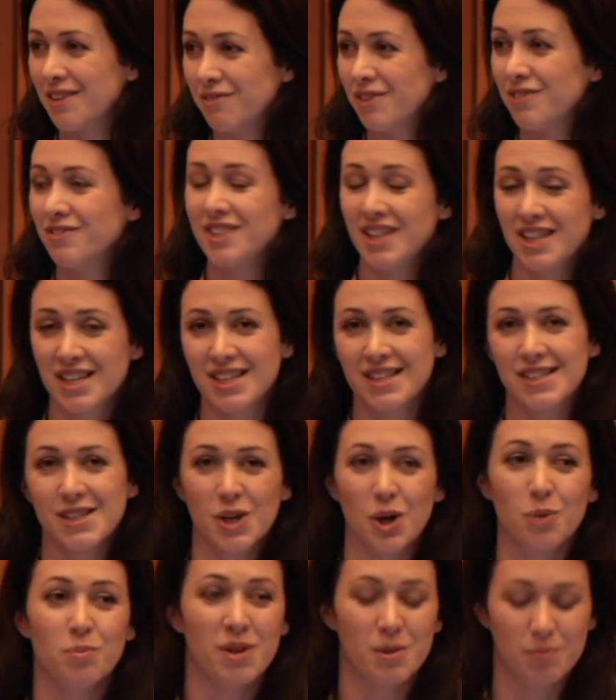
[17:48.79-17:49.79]
15 years
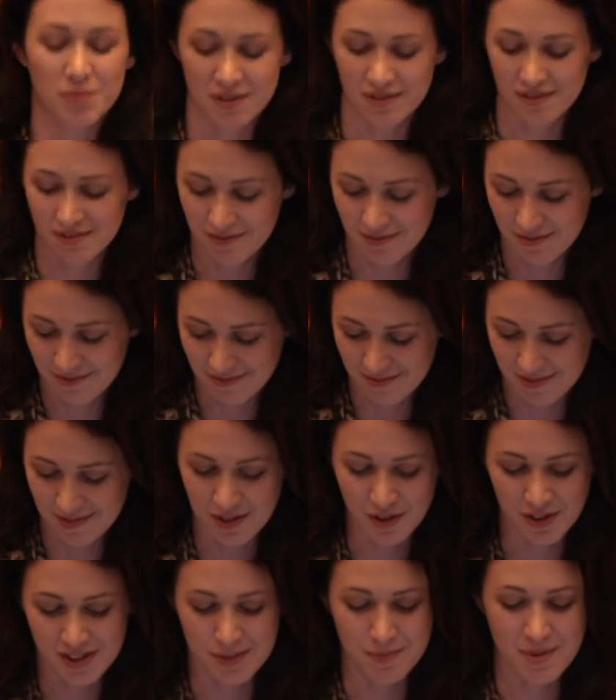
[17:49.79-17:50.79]
ago, people
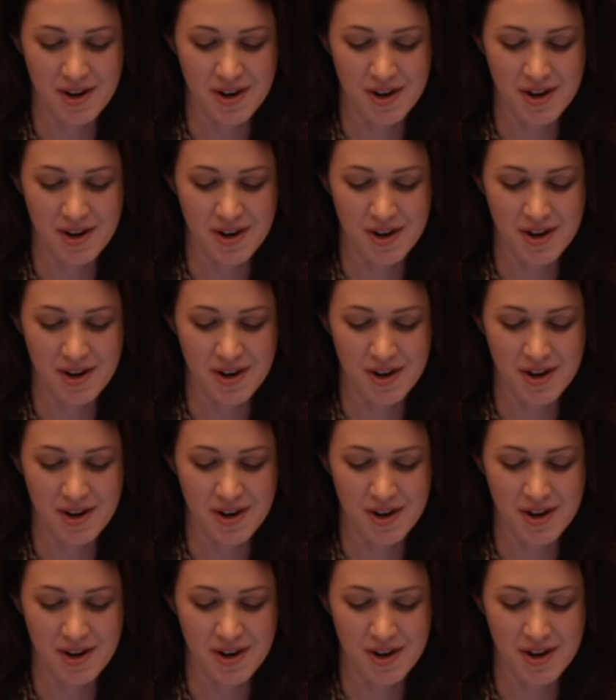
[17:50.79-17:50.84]
looked at